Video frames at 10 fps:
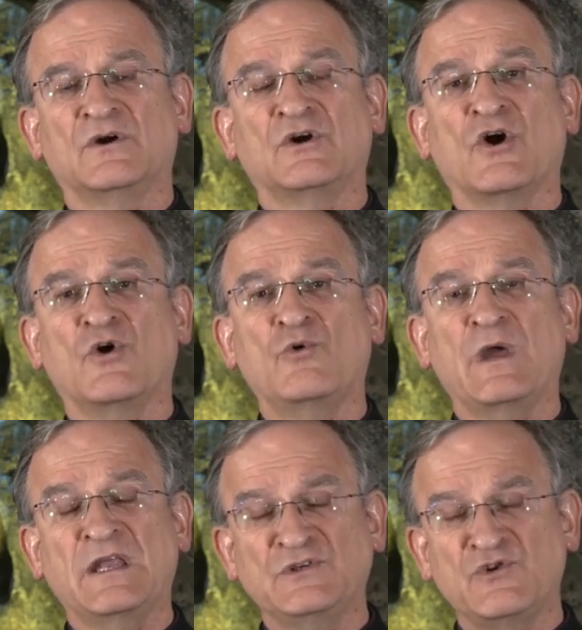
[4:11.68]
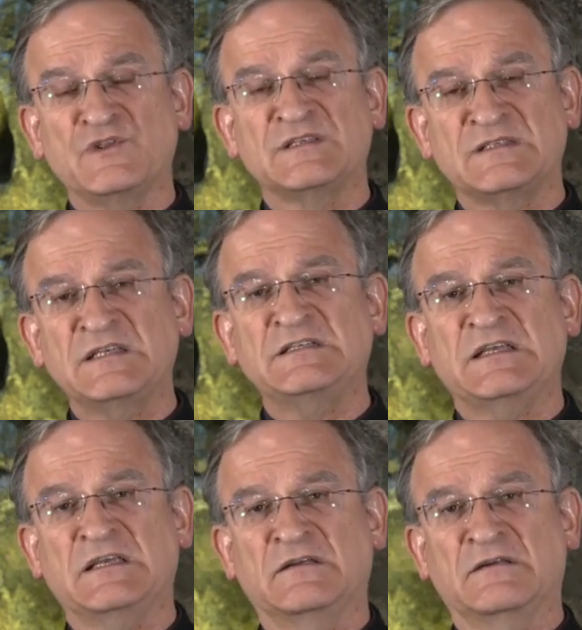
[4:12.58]
Go into the
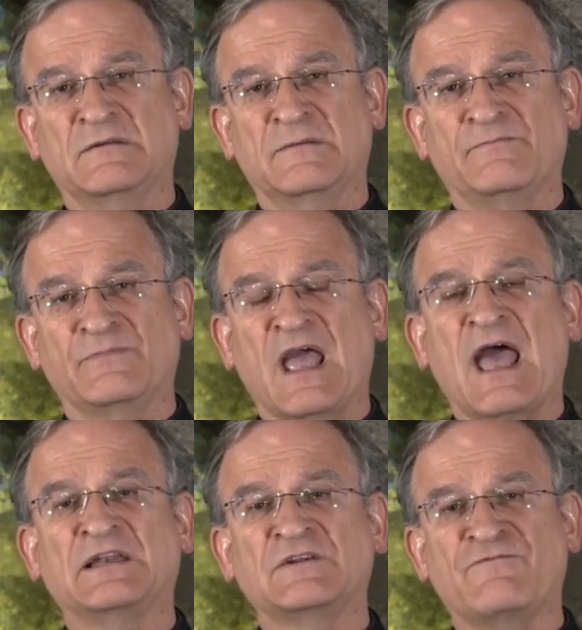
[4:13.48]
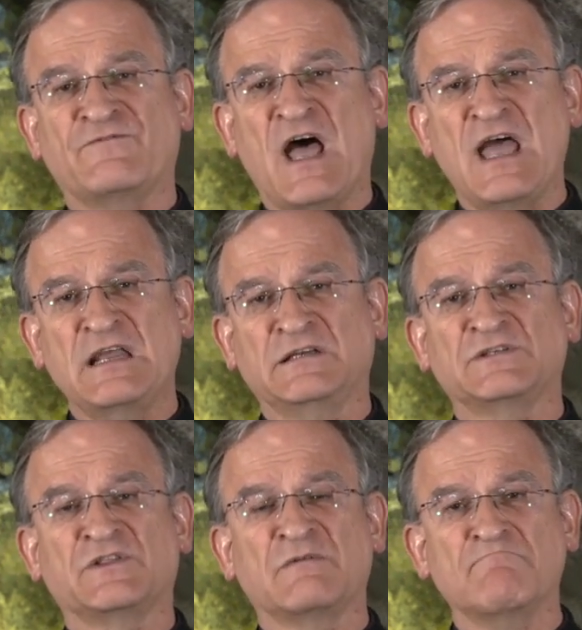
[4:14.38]
city and find
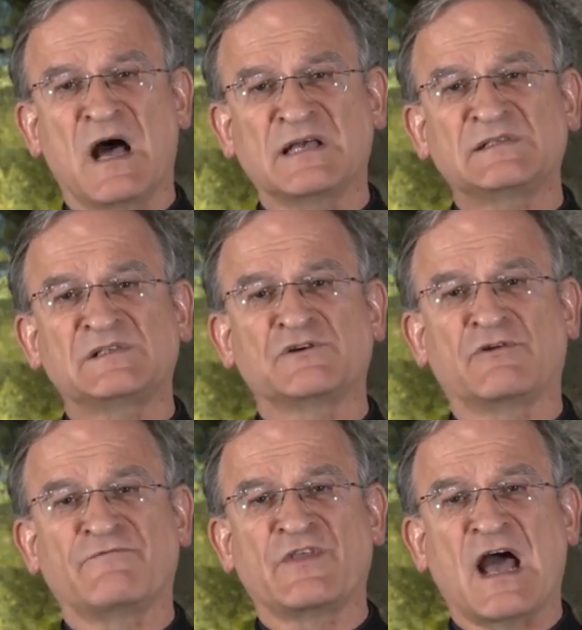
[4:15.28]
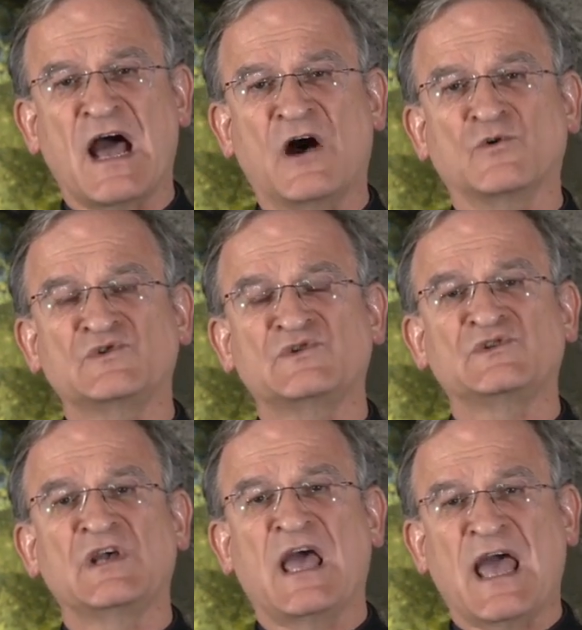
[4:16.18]
the master of the
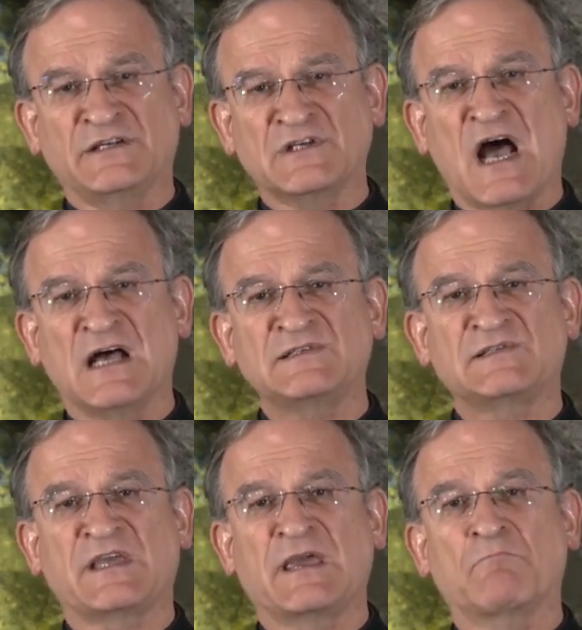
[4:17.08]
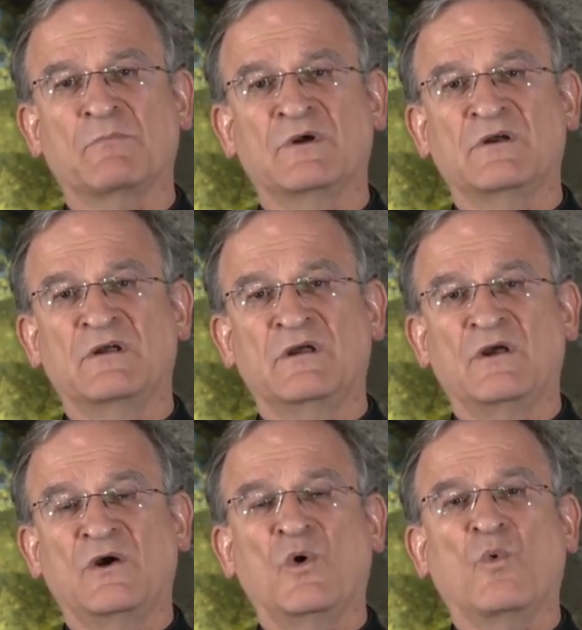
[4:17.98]
house and ask him,
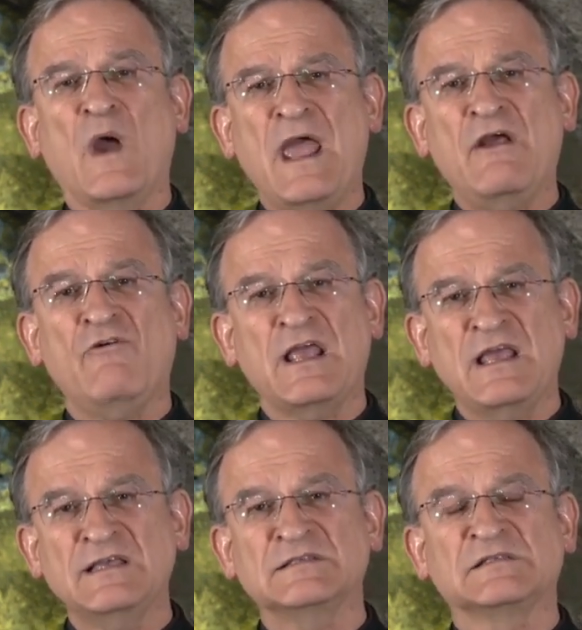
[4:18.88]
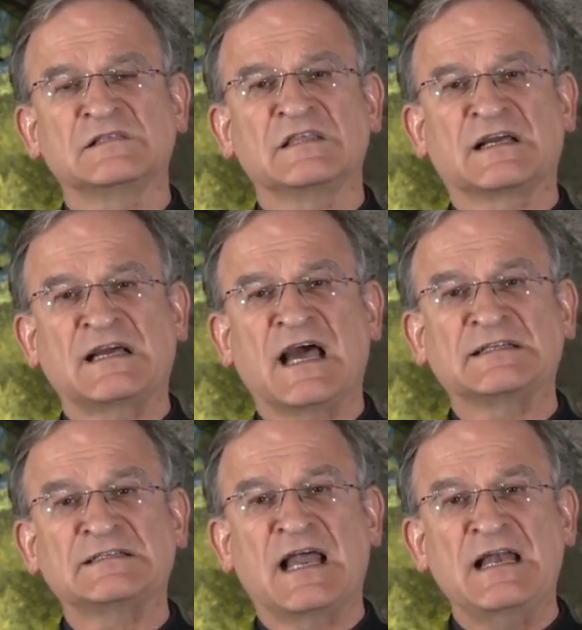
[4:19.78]
where is the
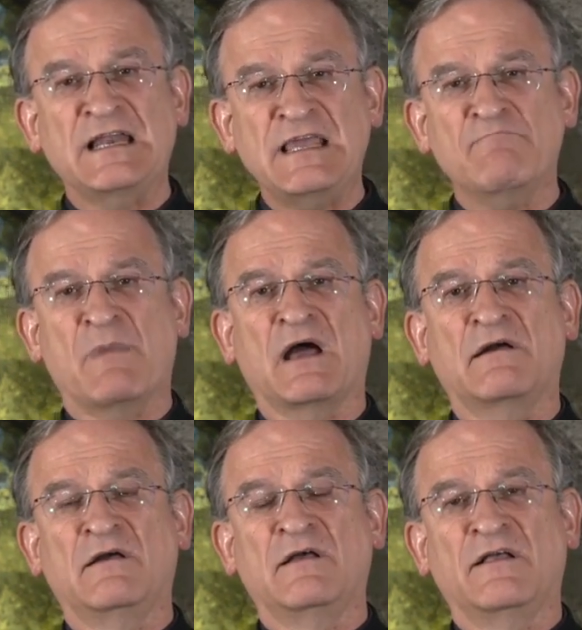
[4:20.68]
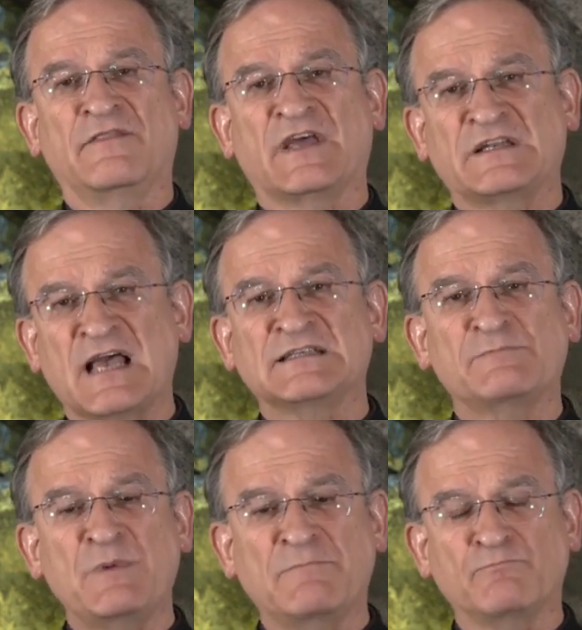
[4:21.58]
katalima that has
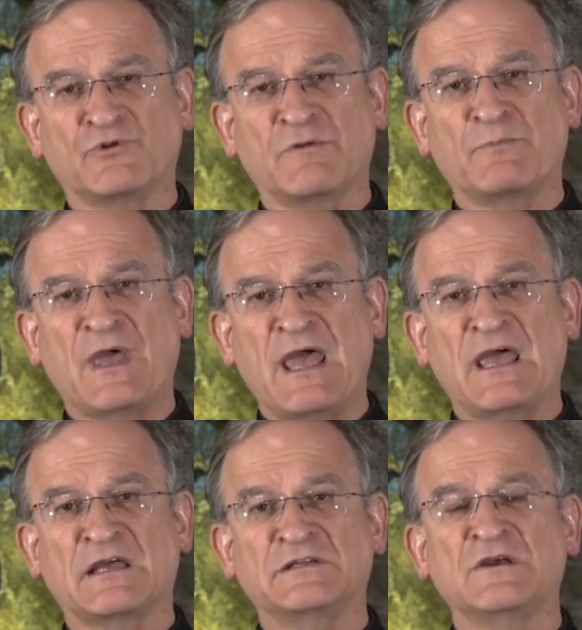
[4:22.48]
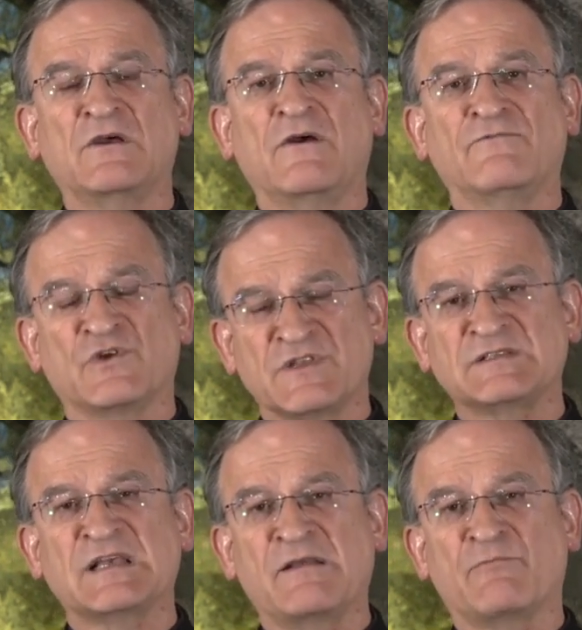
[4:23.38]
been prepared for the
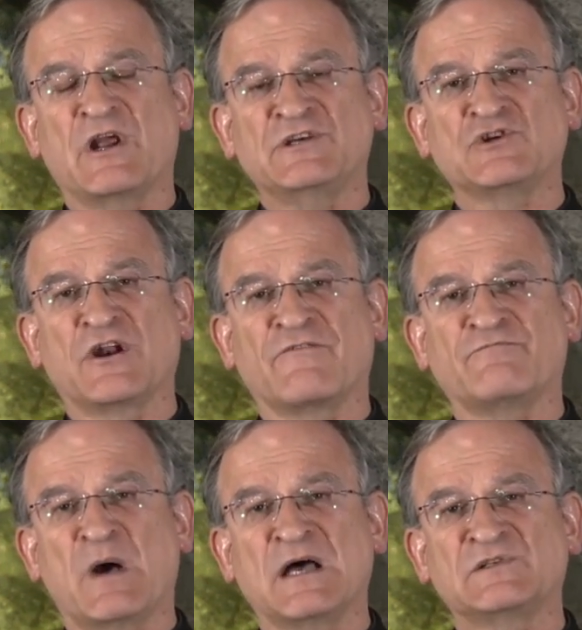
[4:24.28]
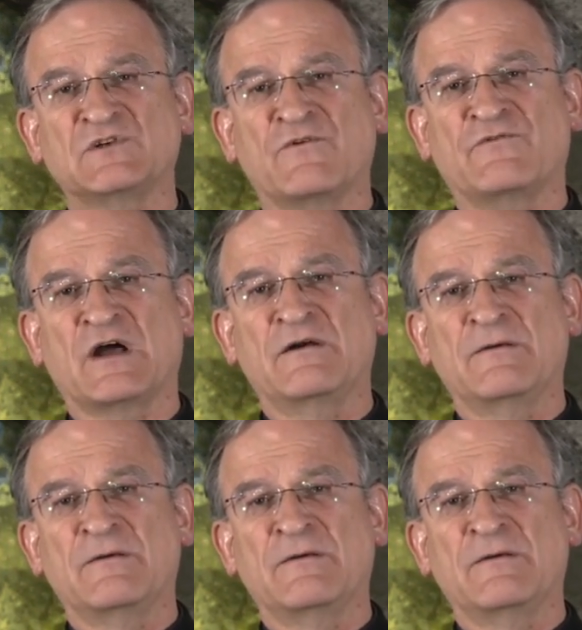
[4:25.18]
celebration of Passover?